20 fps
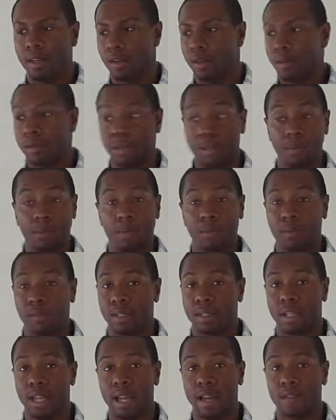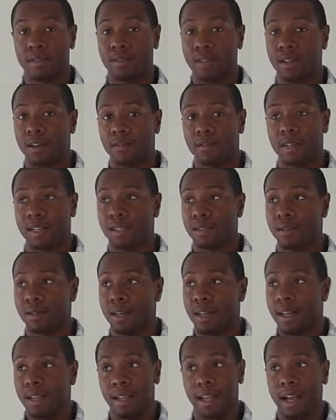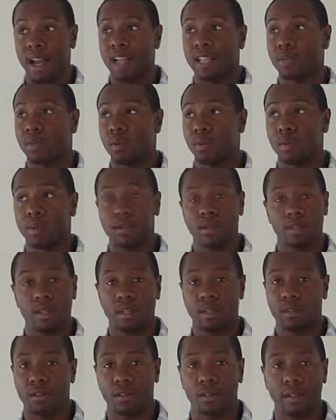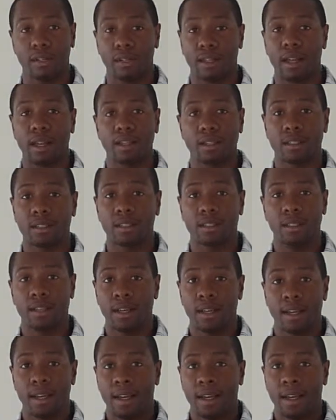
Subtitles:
You know, some people just have stuff that's like hospital bills that are in collections,